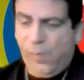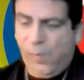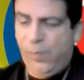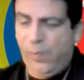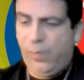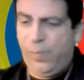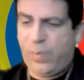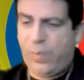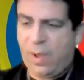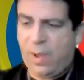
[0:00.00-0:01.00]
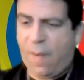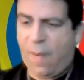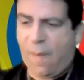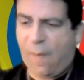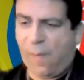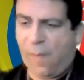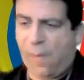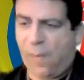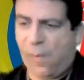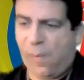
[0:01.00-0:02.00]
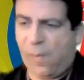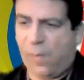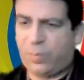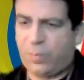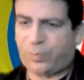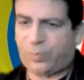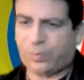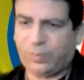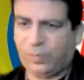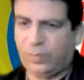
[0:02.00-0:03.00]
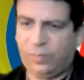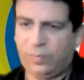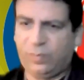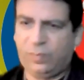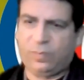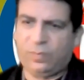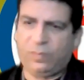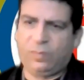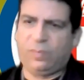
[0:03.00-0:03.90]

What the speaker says: No one is speaking in this clip.